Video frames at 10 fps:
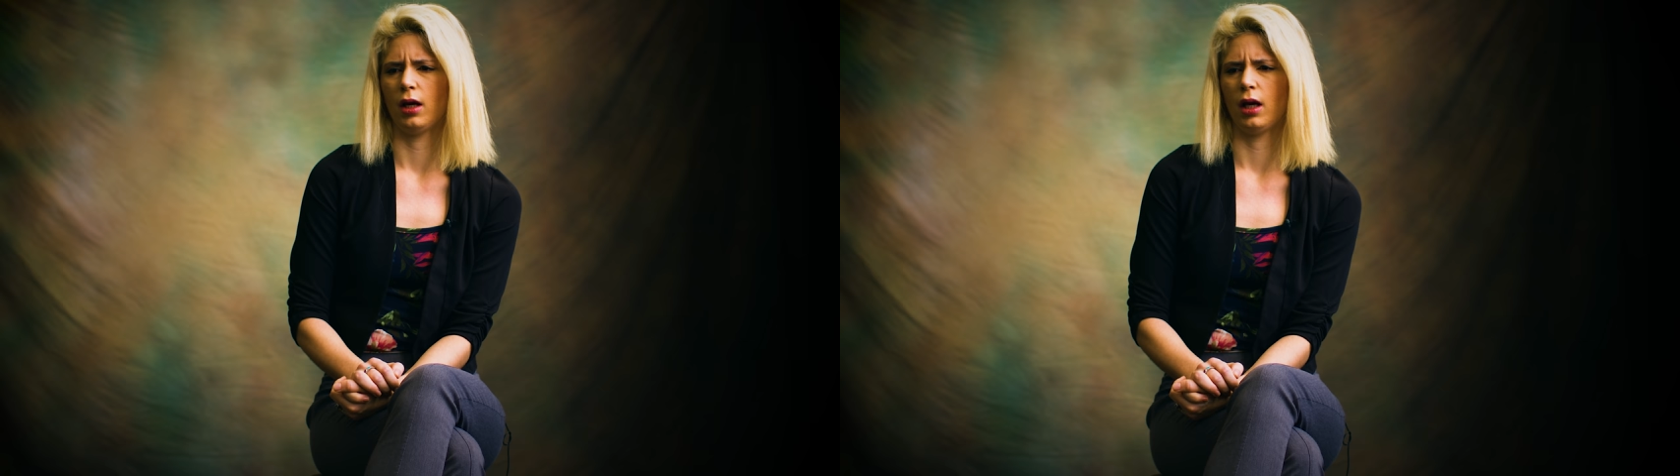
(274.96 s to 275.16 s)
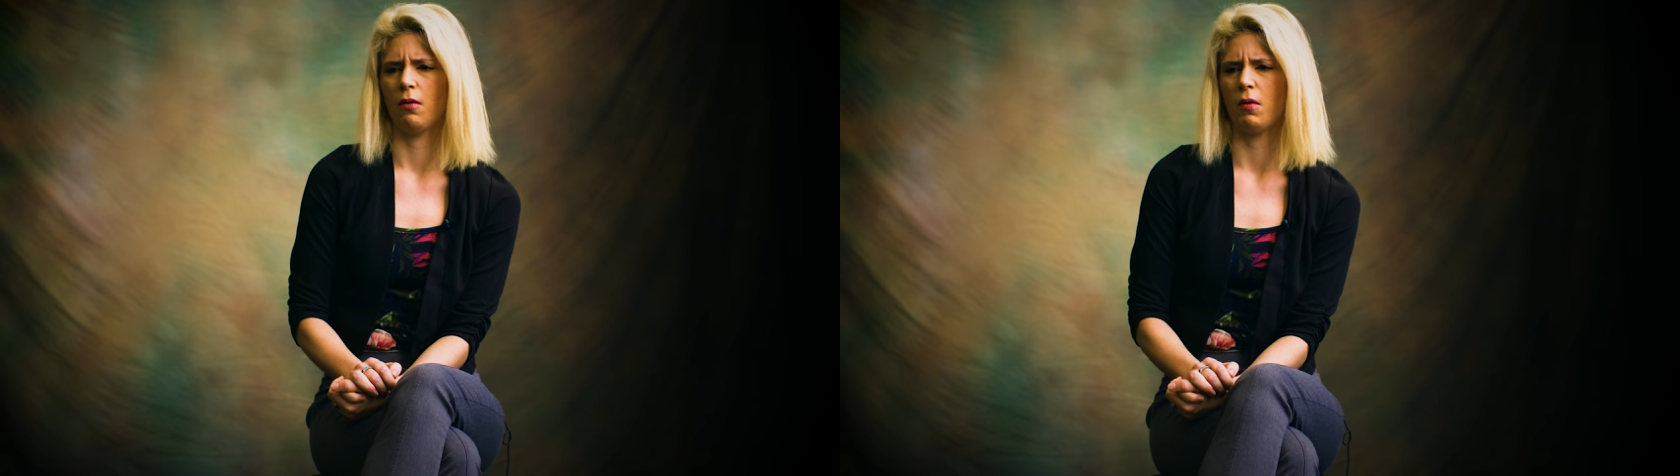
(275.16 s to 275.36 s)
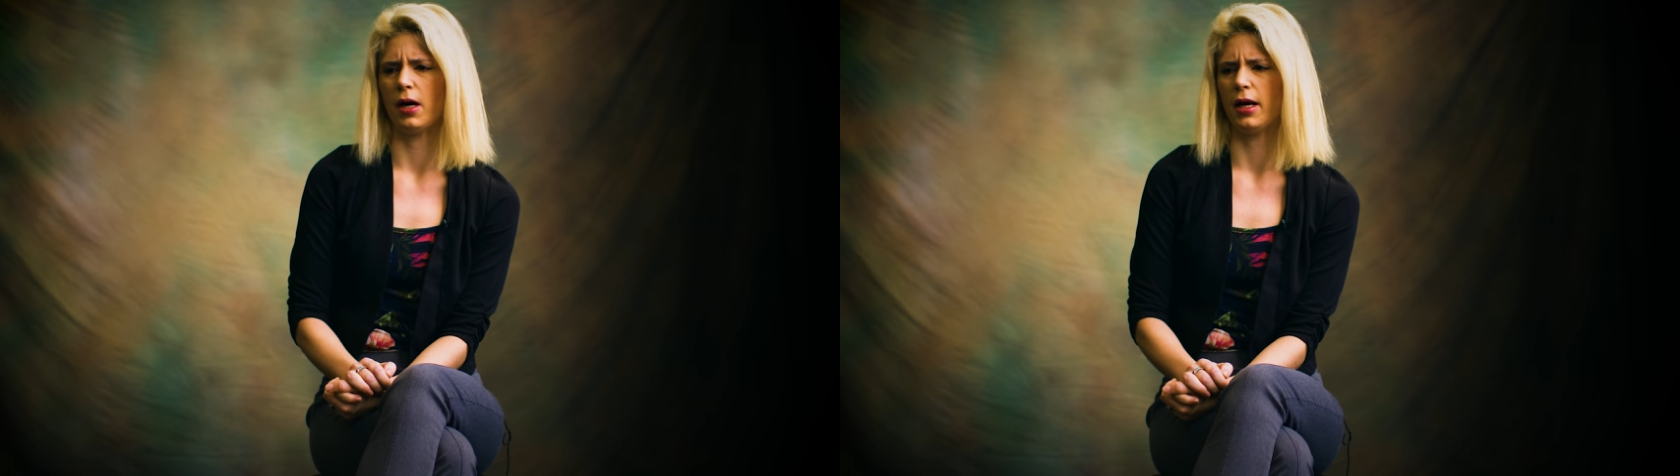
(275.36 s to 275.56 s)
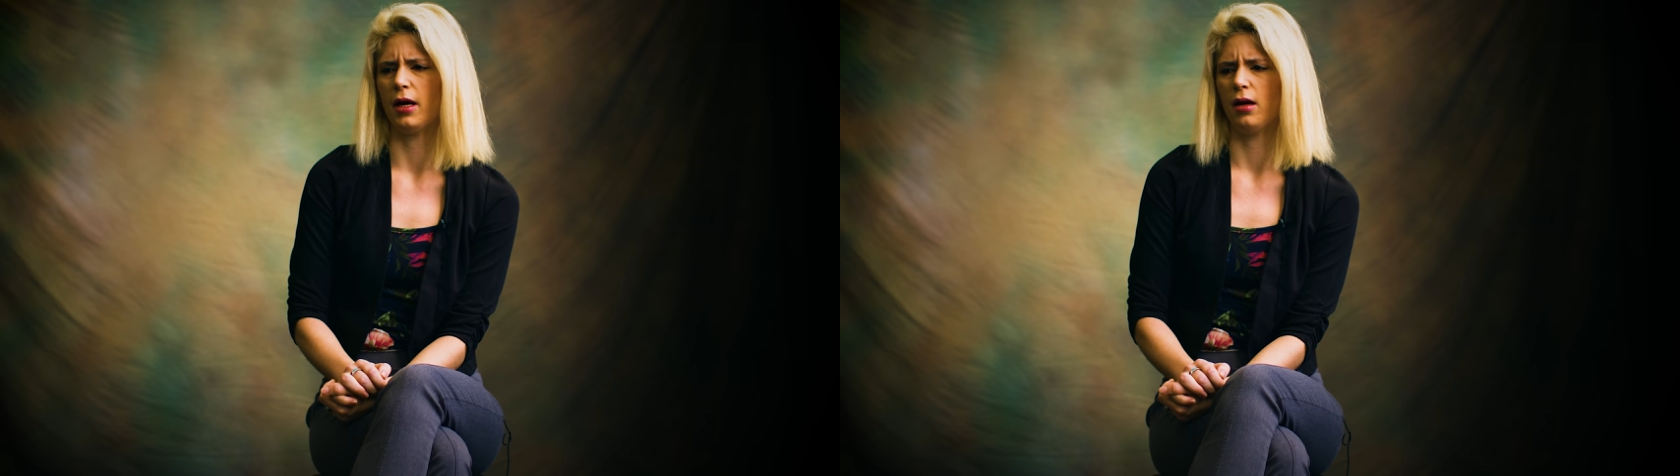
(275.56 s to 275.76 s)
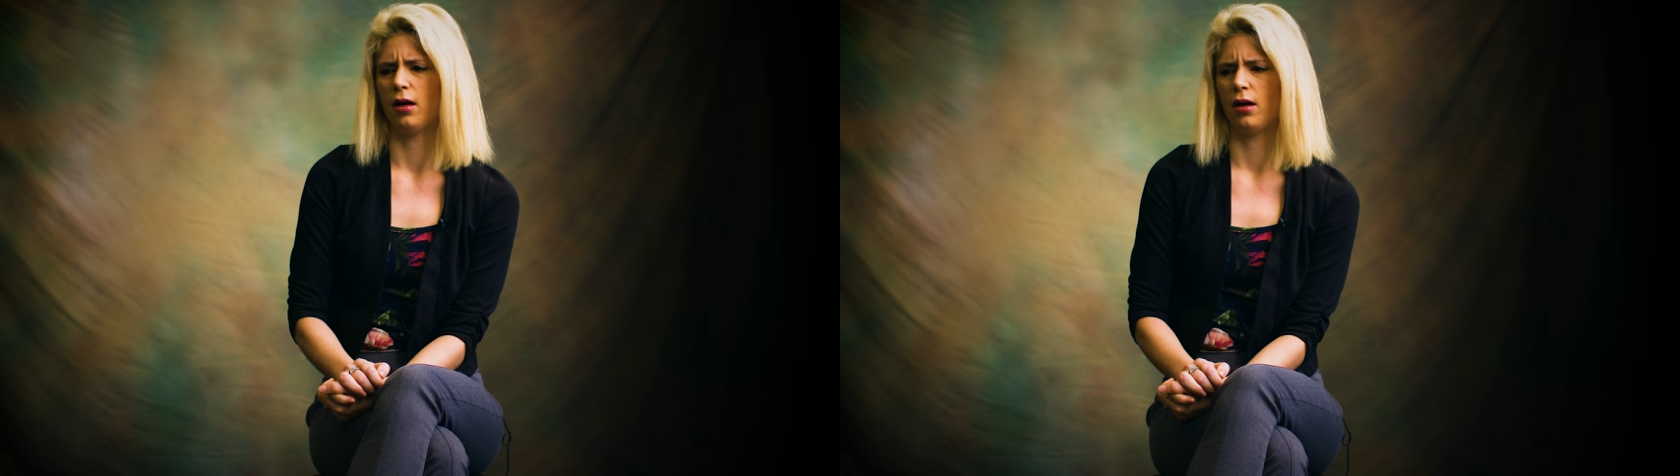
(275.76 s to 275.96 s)
he
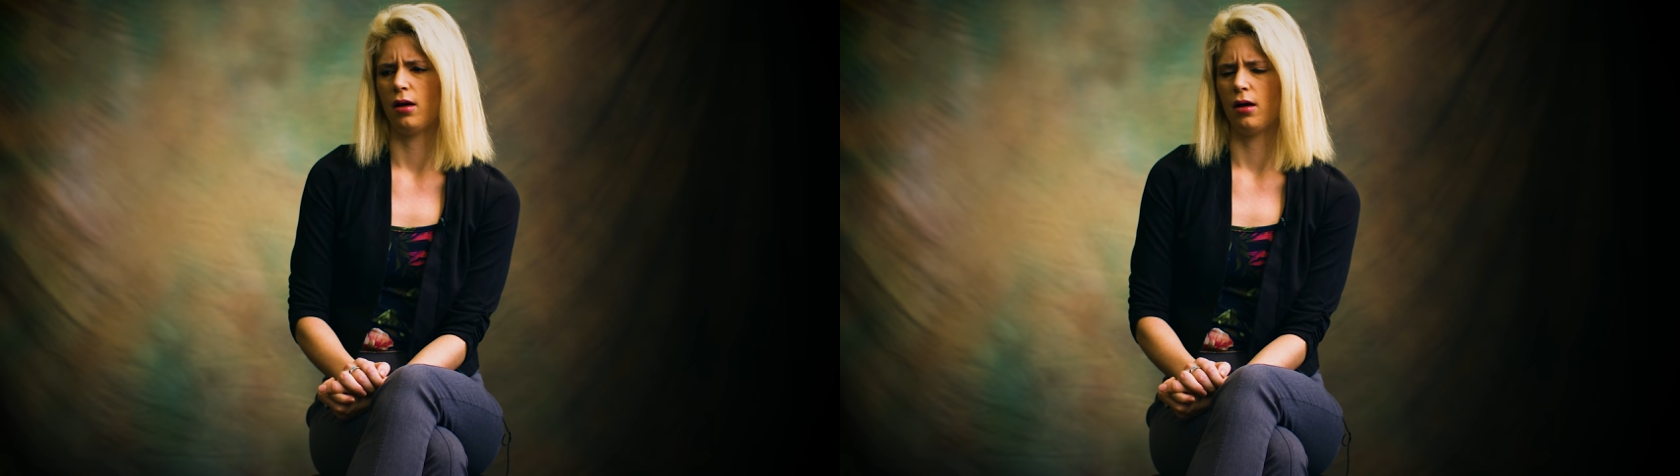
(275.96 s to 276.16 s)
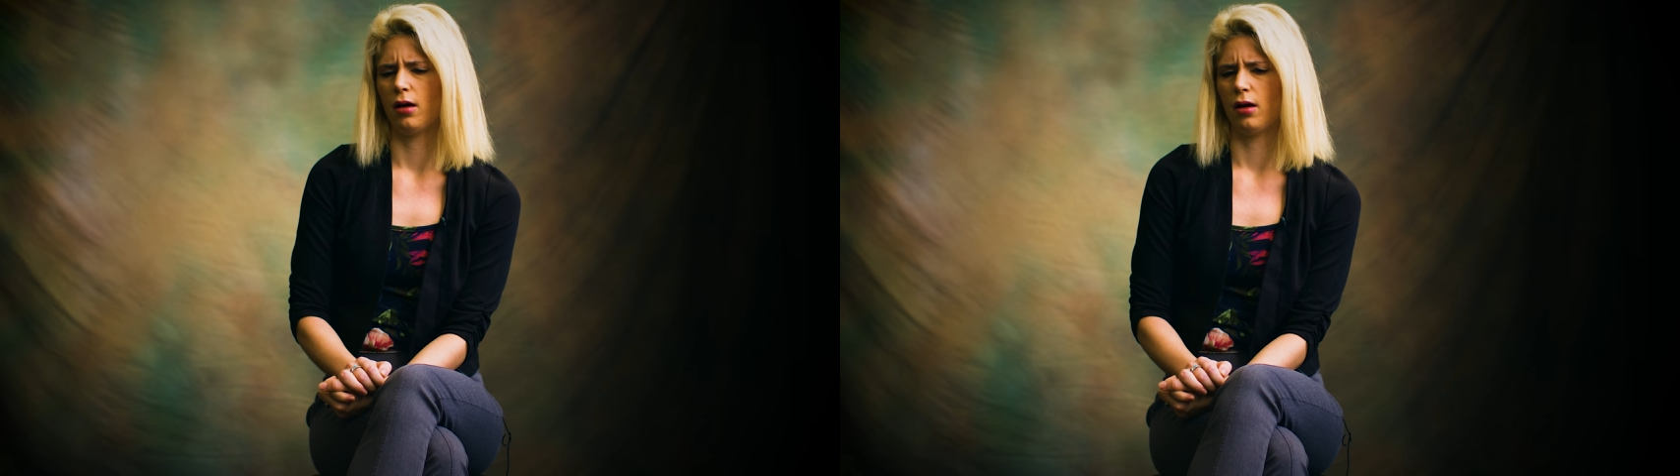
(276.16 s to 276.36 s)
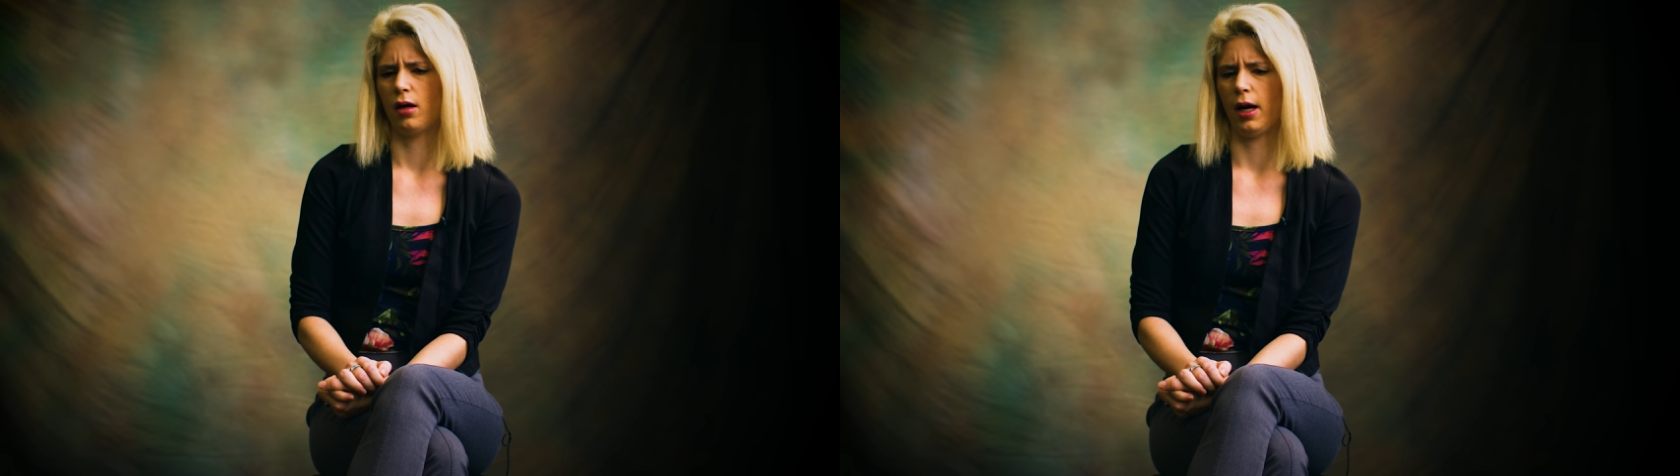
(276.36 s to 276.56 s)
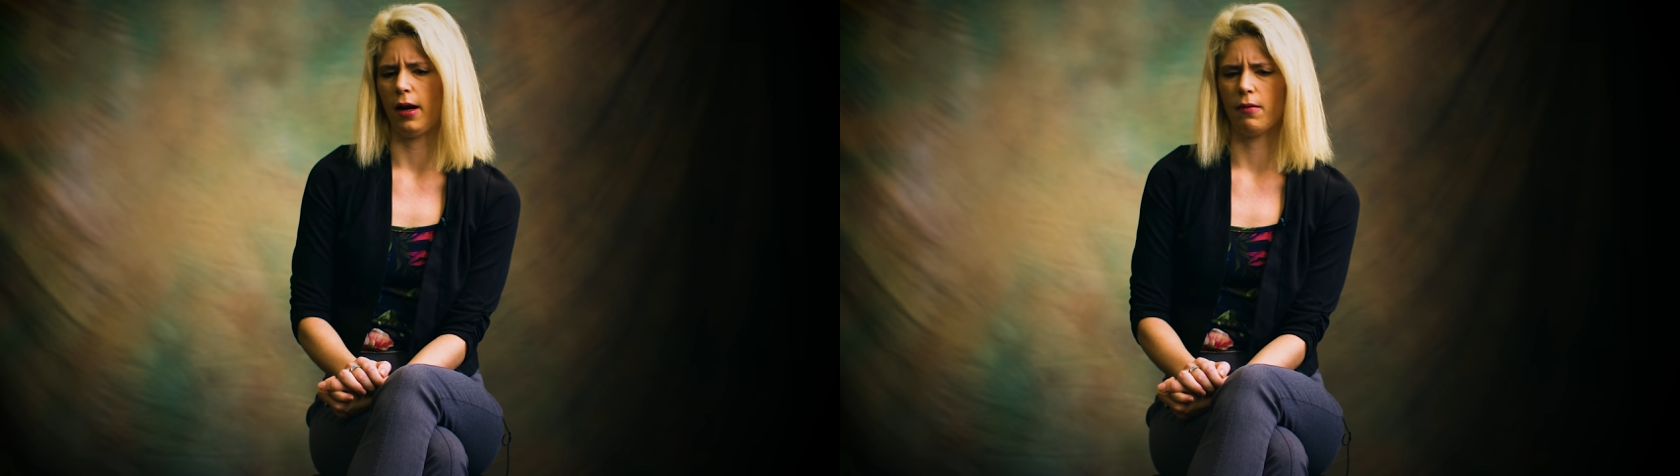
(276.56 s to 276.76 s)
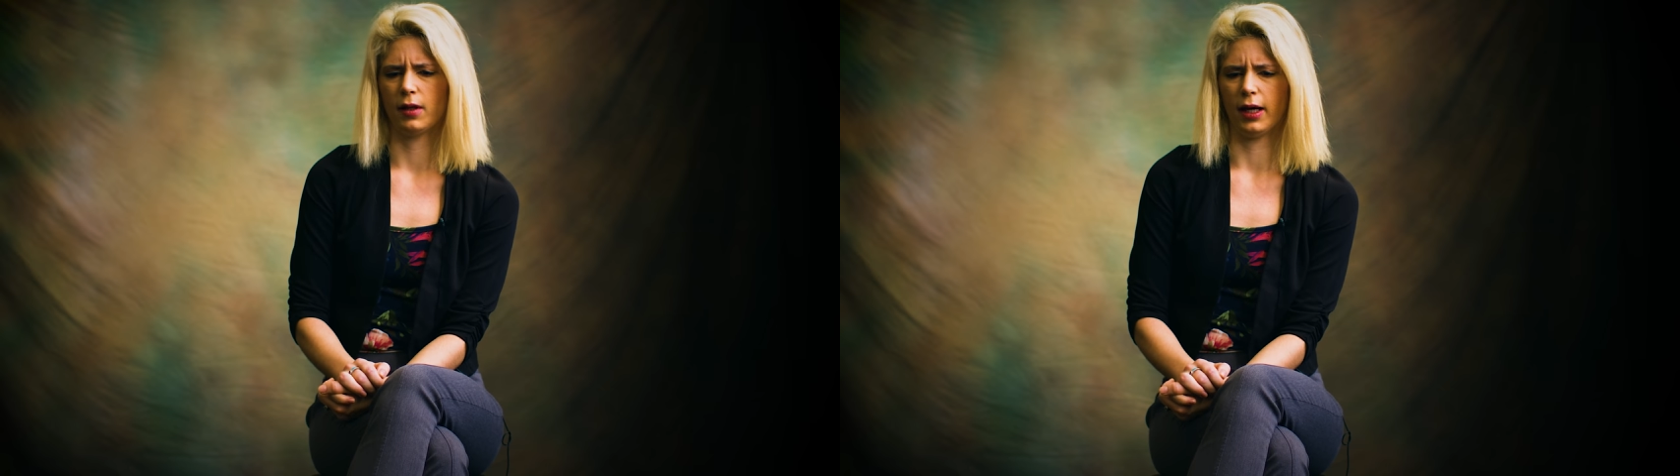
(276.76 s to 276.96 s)
would,
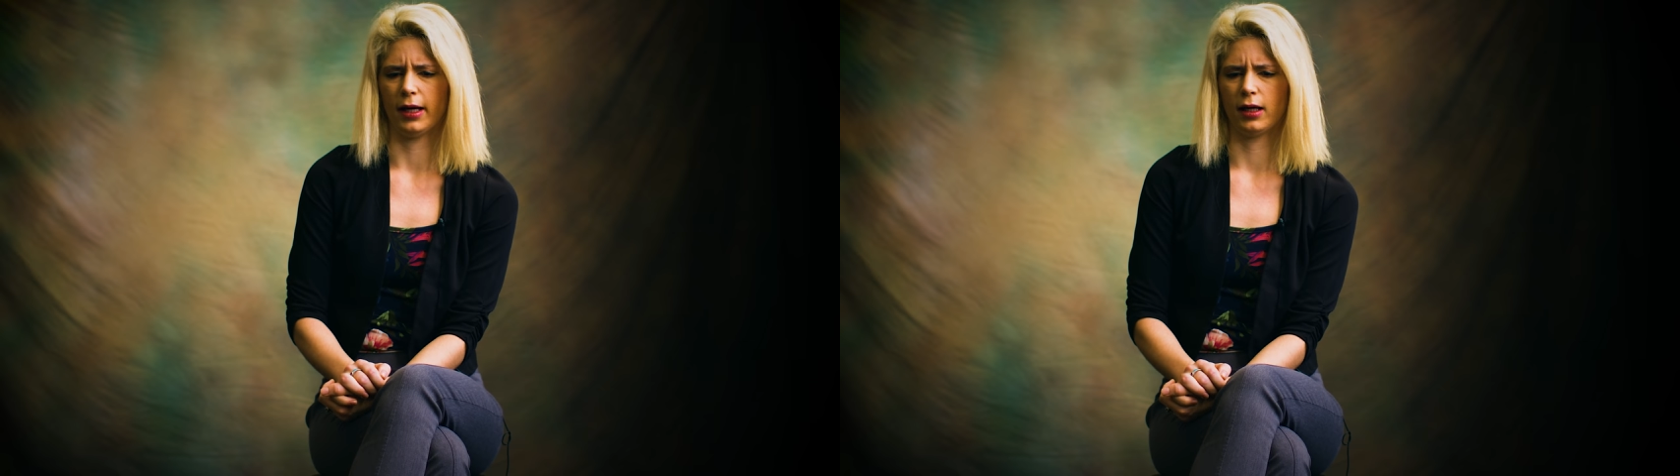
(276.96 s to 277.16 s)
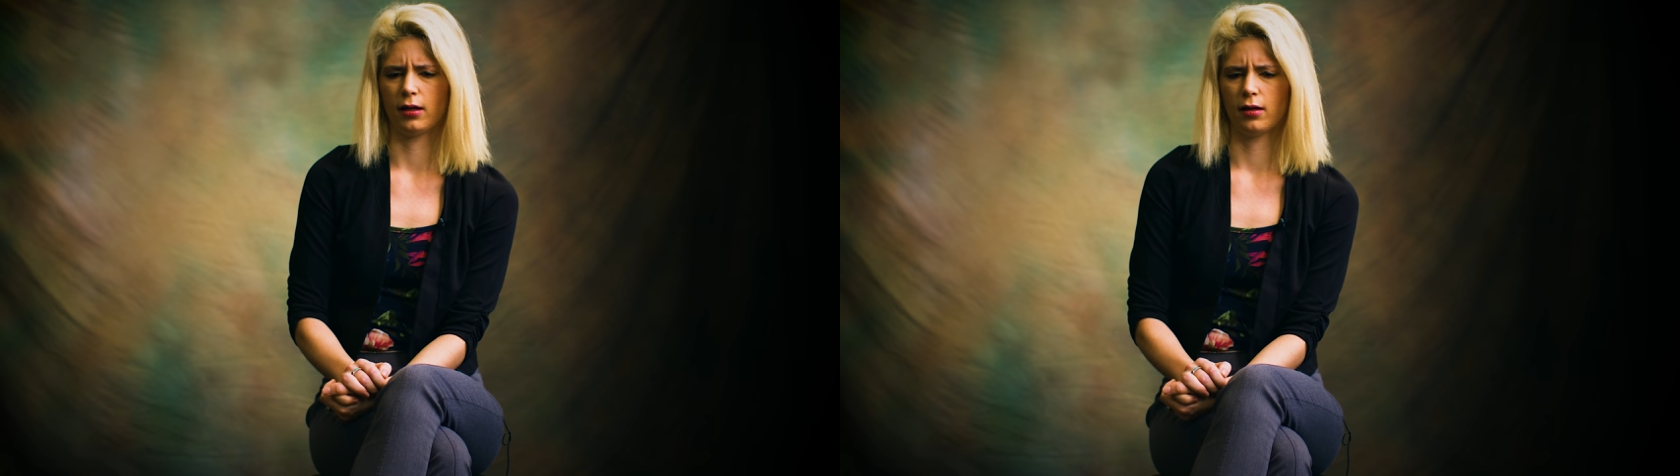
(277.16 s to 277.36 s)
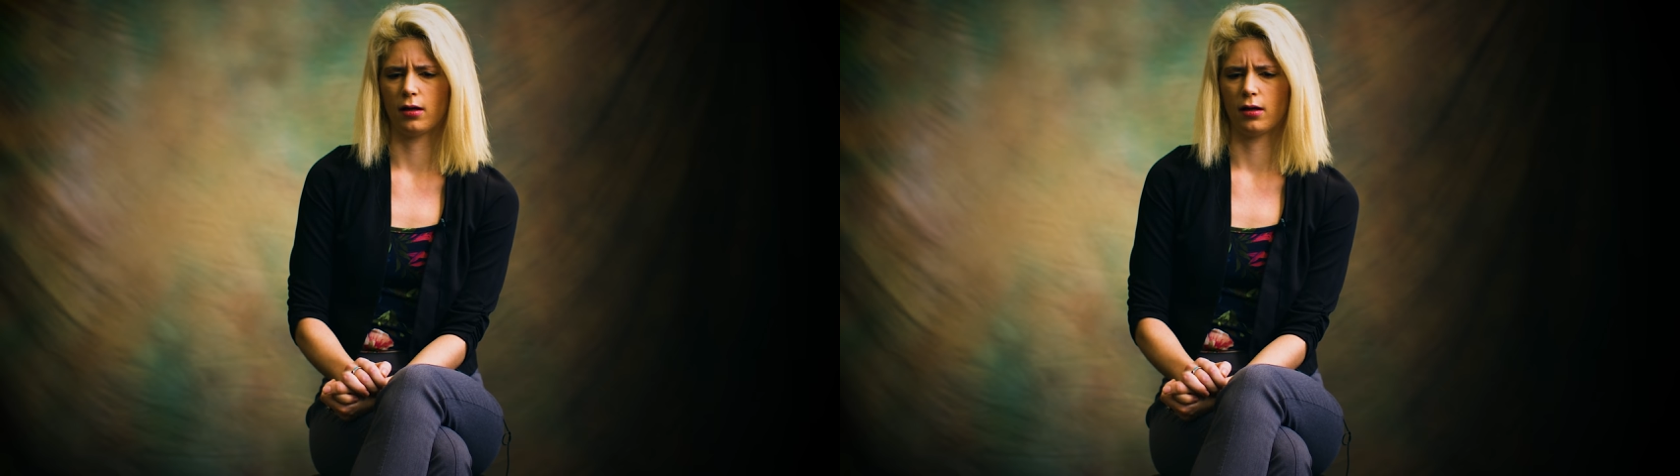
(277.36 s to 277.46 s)
he would like